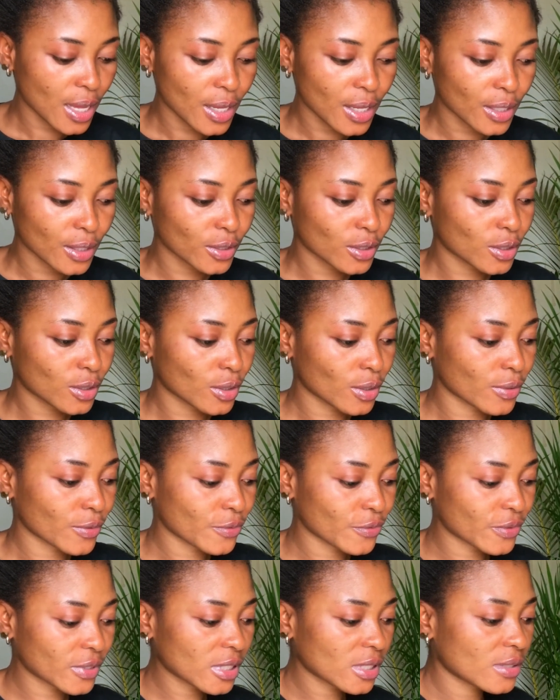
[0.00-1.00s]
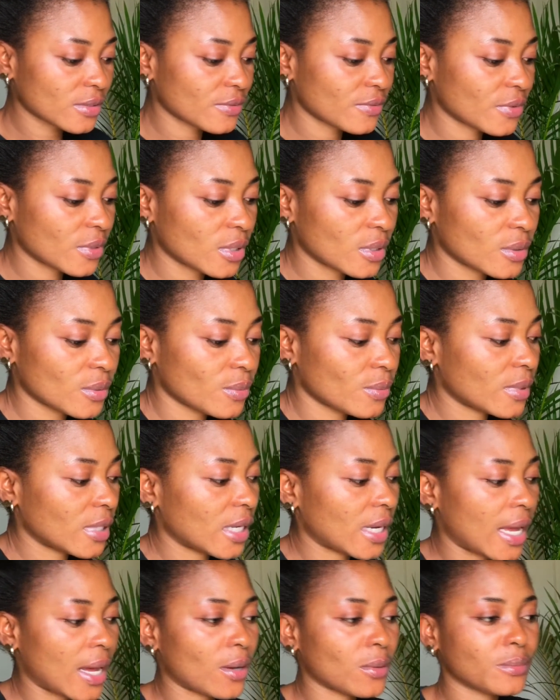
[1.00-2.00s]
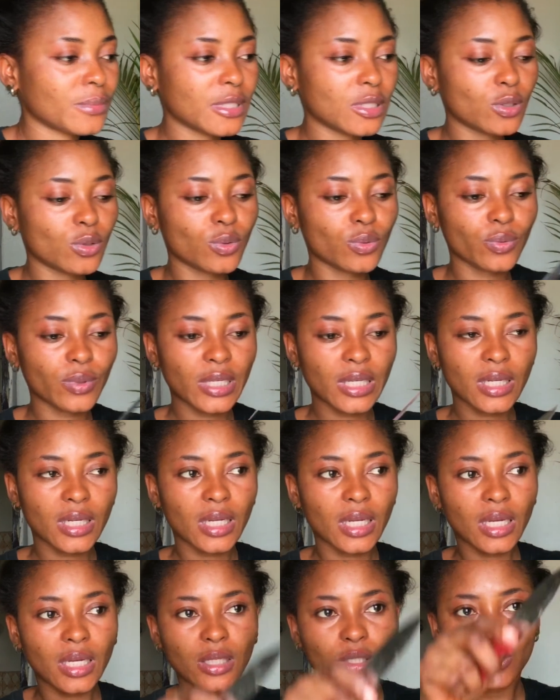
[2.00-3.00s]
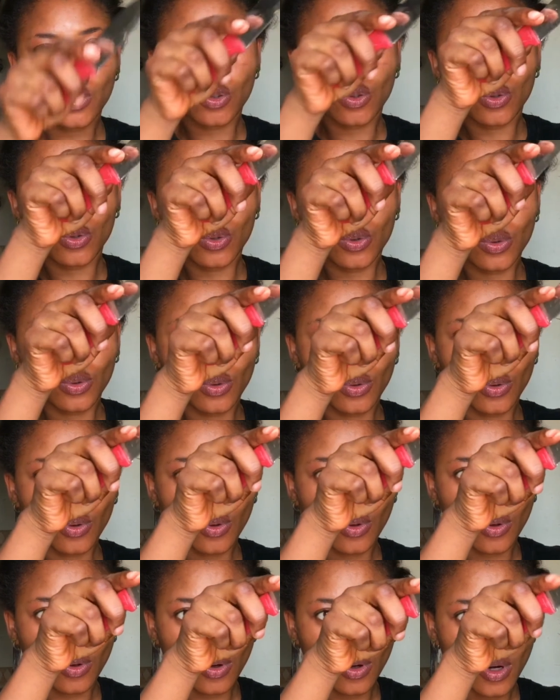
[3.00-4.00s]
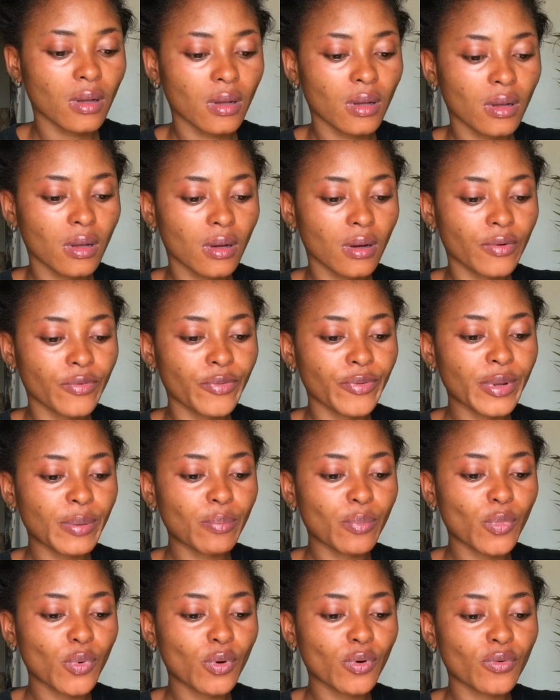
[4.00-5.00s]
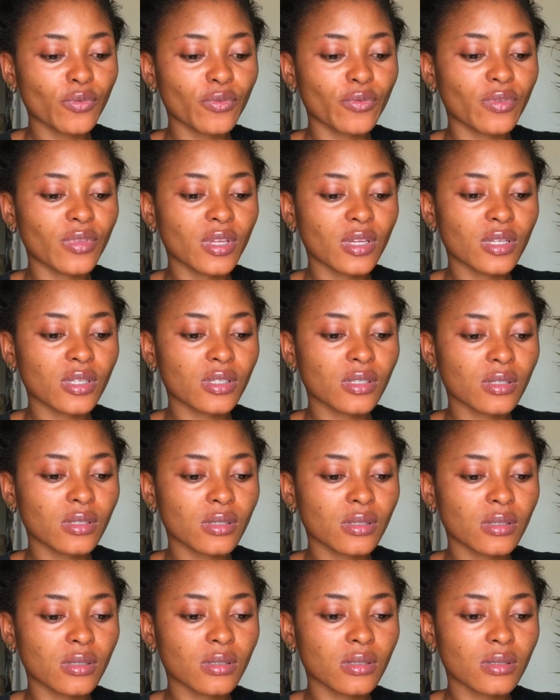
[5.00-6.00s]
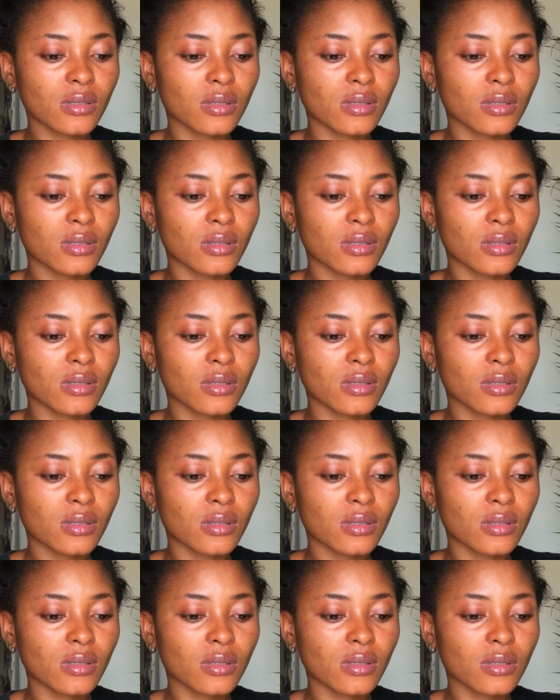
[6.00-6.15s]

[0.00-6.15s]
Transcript: So first of all, what I'll be doing is to remove this